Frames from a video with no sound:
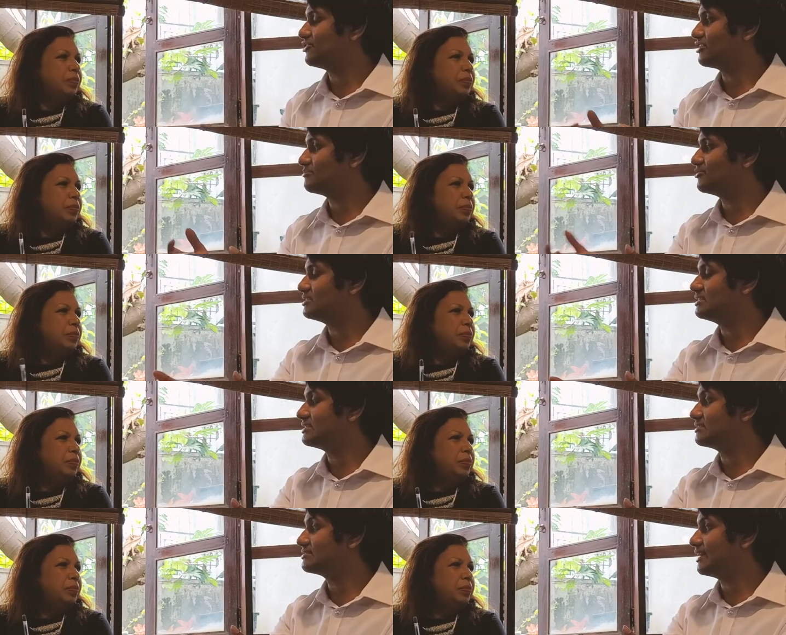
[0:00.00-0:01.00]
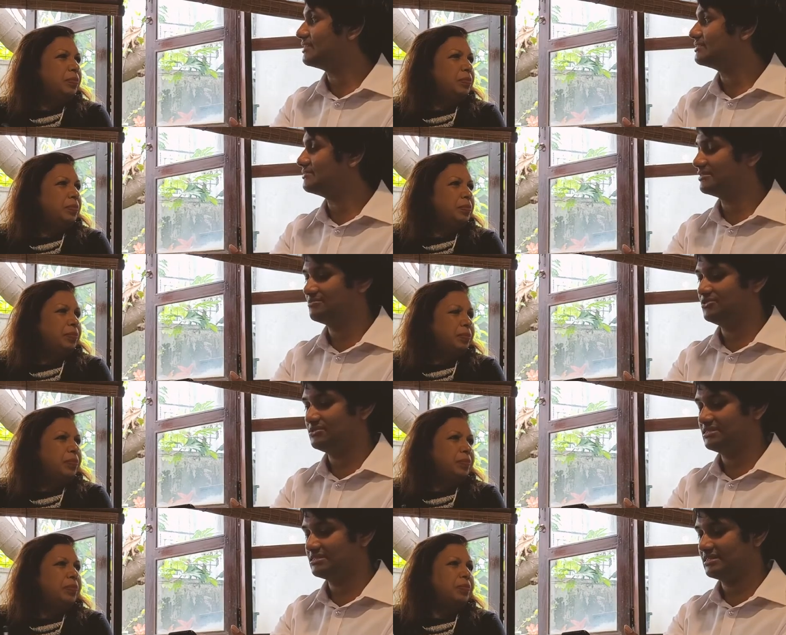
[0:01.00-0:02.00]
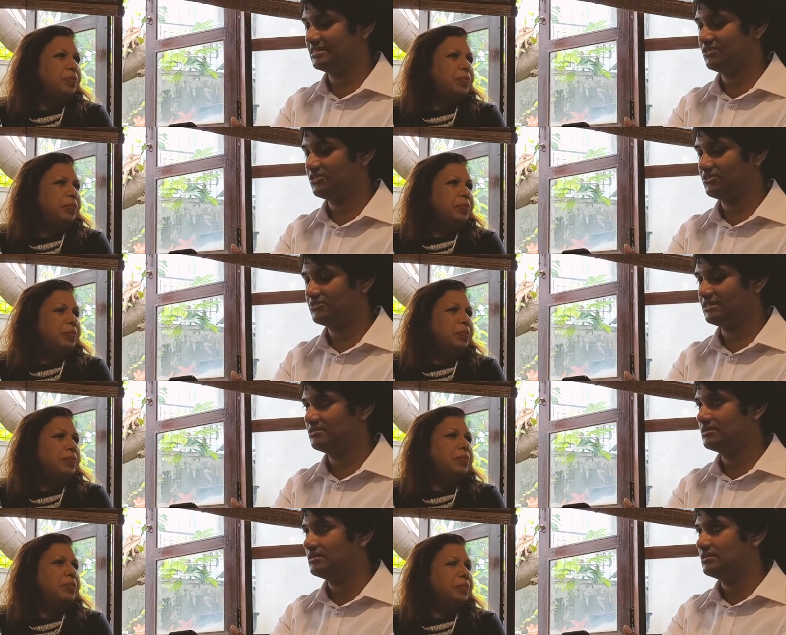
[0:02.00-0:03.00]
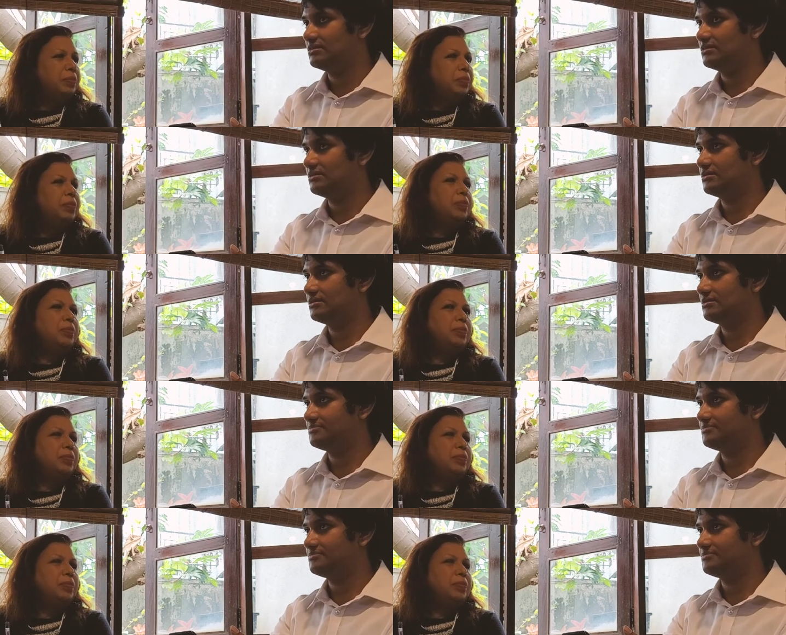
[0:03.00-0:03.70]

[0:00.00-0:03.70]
Speaker 1: about the child abuses and all of that uh,